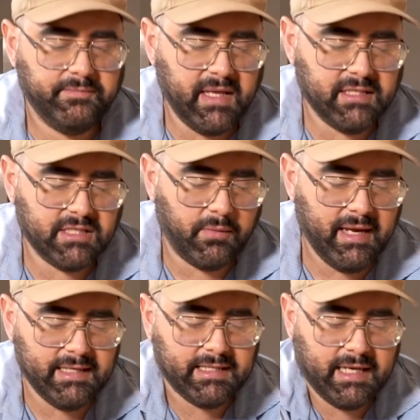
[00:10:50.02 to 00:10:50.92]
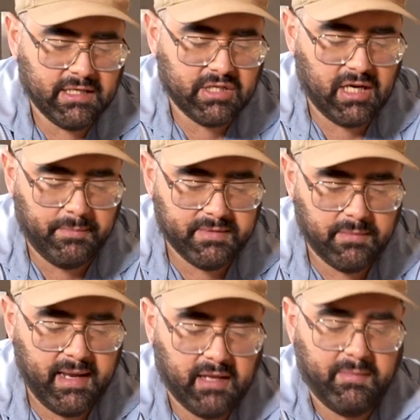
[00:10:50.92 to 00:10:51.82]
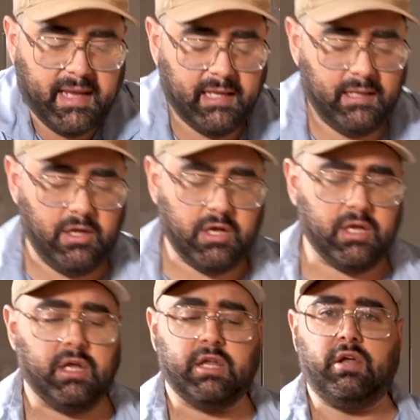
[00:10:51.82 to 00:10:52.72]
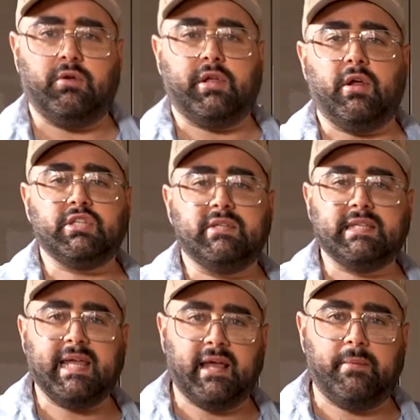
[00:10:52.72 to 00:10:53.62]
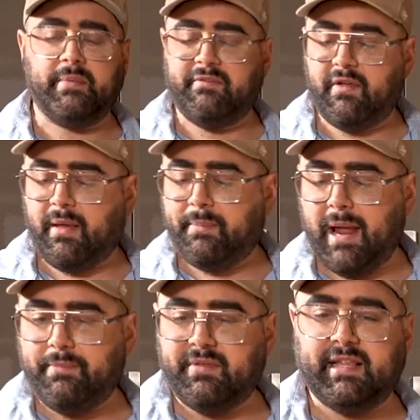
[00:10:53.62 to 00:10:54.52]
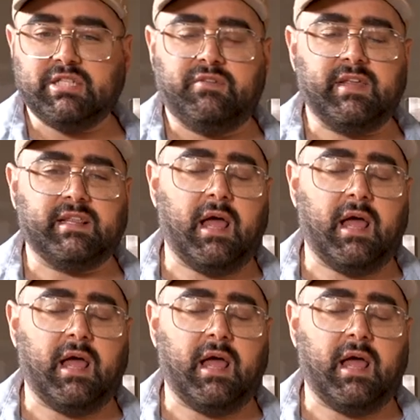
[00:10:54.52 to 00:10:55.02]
it's so easy and cheap to make it look cute. You can also use gingham if you have that paper that they serve like the